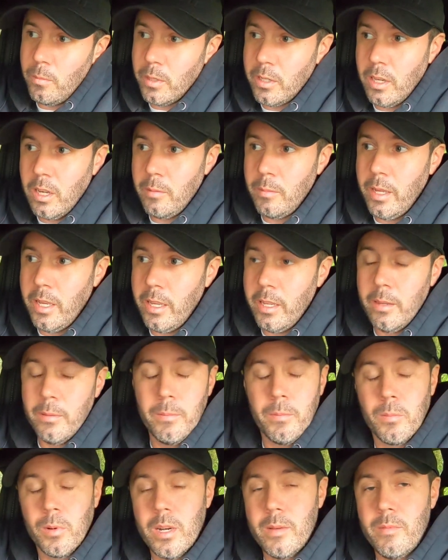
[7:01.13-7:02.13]
become a
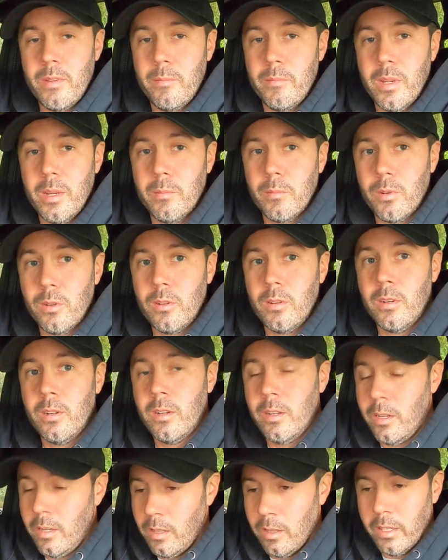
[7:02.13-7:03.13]
premium member.
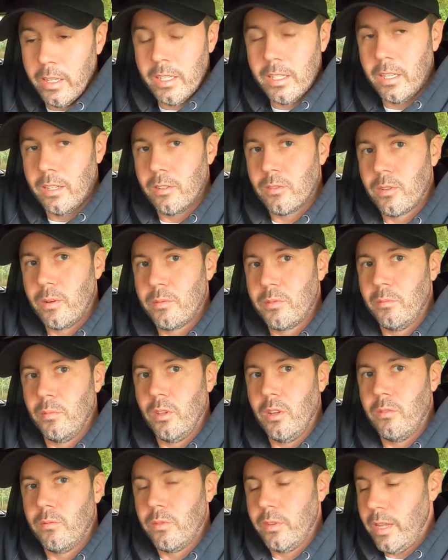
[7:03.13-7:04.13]
Links in the description
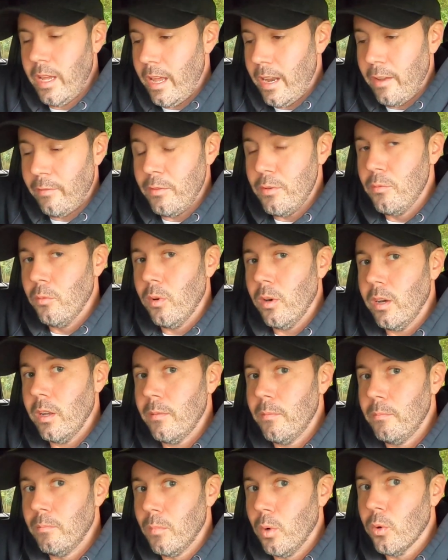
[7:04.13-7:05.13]
below for that. If you
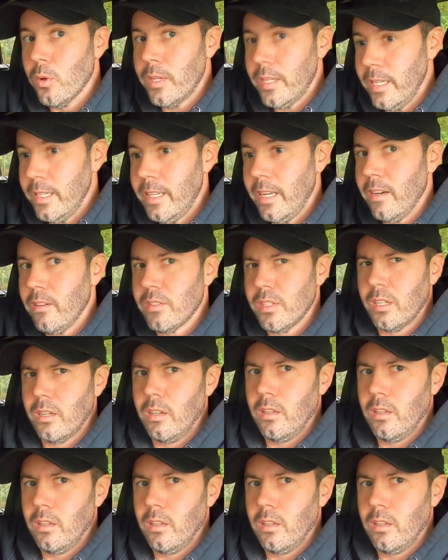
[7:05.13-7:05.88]
want more details and